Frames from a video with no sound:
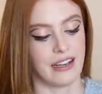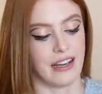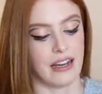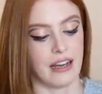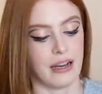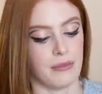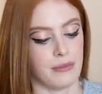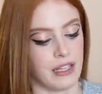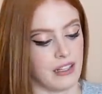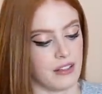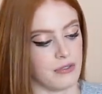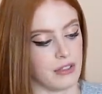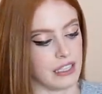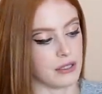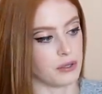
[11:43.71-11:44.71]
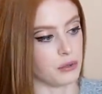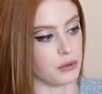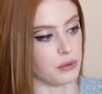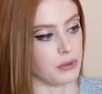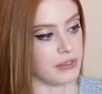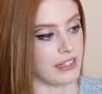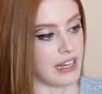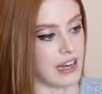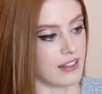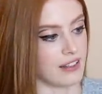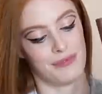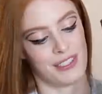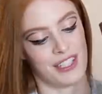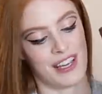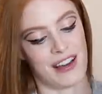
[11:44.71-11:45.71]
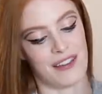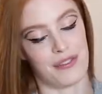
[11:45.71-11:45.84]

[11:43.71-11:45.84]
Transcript: Um, they look really cool with that. So yeah,